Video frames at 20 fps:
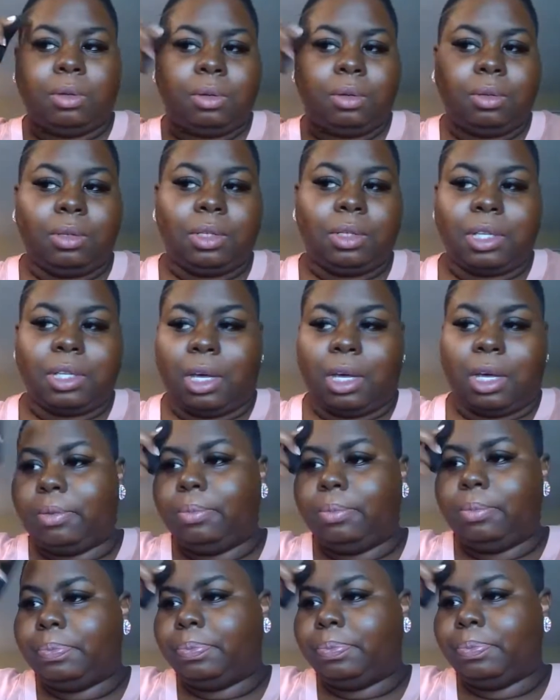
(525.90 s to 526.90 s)

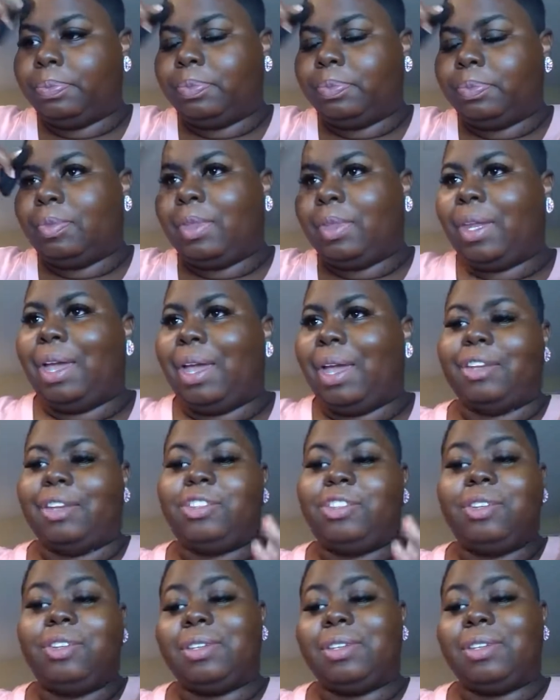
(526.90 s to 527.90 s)
So
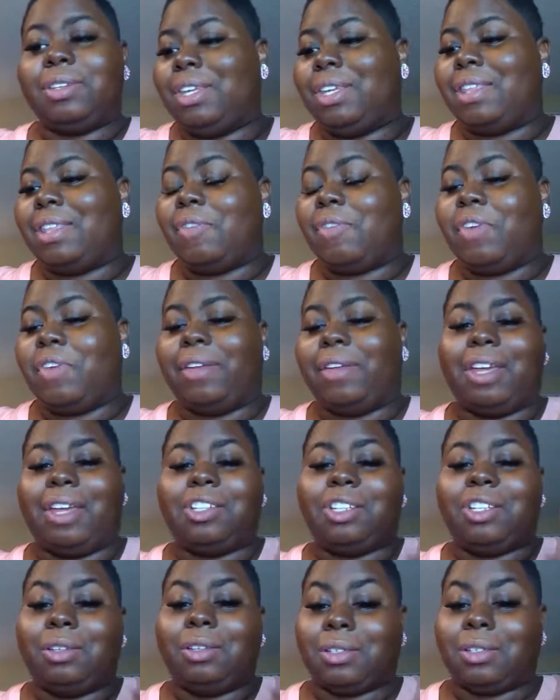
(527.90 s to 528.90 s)
as you can see, that
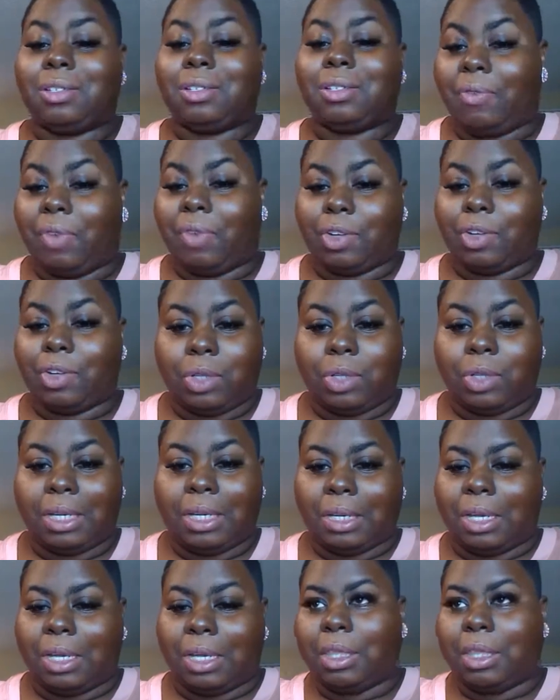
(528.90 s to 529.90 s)
foundation looks like virtually
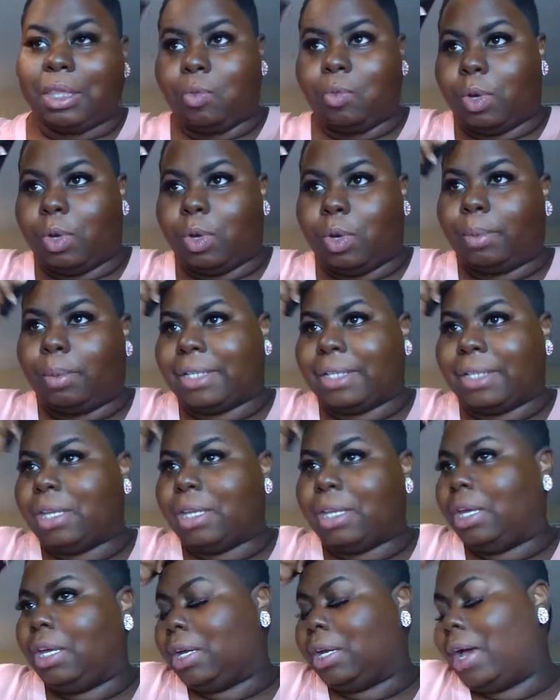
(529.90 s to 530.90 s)
nothing went on my
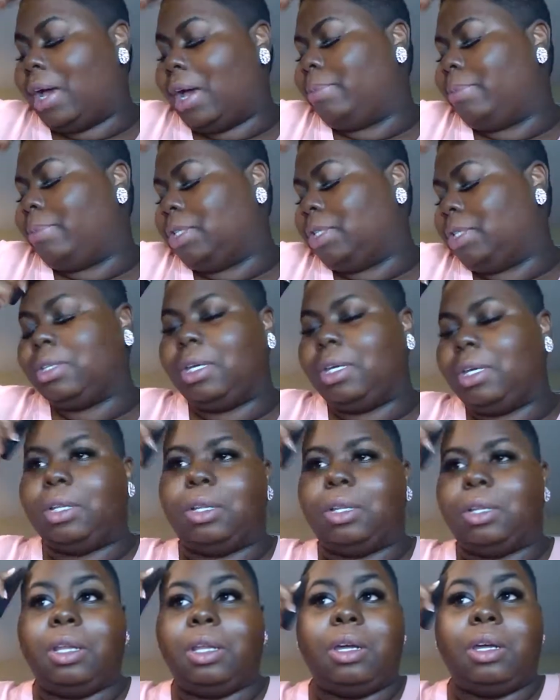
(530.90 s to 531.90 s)
skin. I'm just
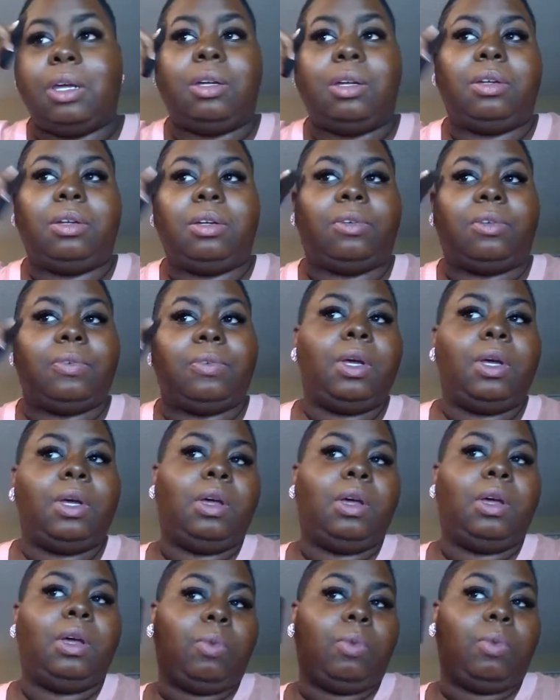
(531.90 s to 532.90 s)
in love
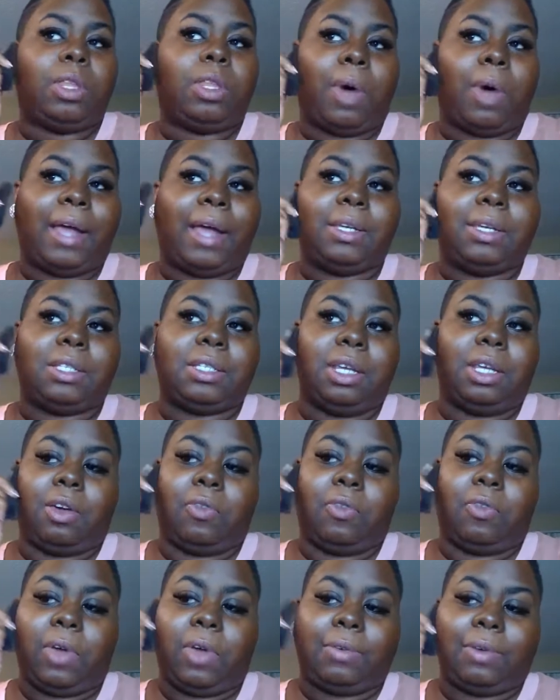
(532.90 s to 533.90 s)
with the
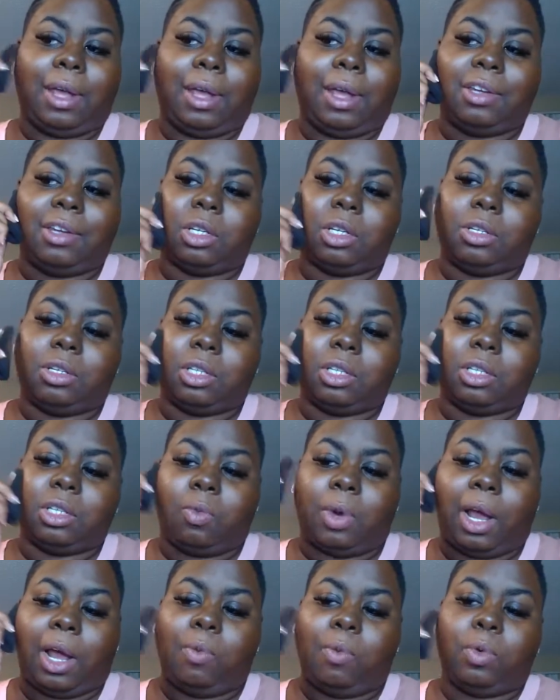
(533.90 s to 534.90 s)
YSL foundation, and so
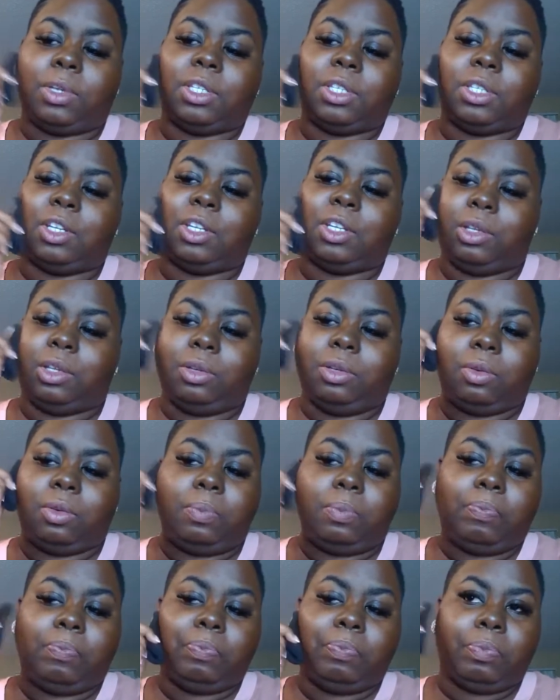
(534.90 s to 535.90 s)
what I want to
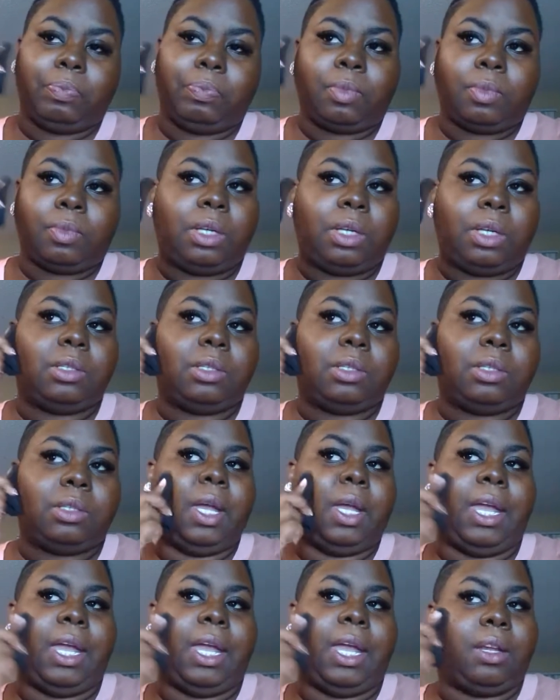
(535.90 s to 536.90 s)
do is go
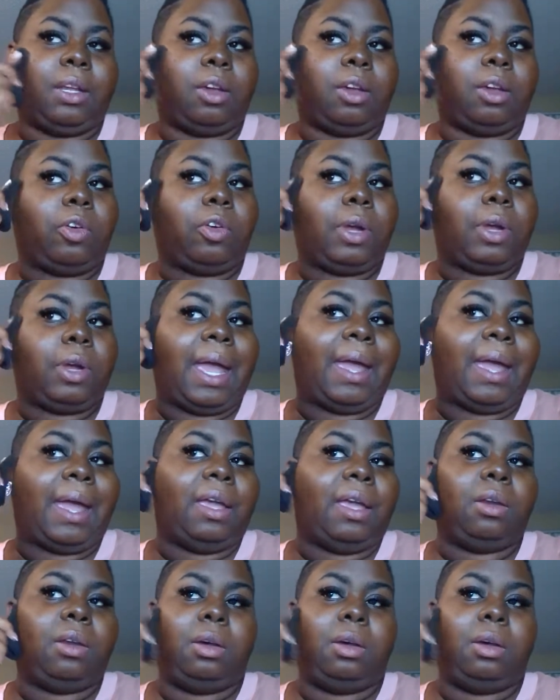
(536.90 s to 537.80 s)
ahead and create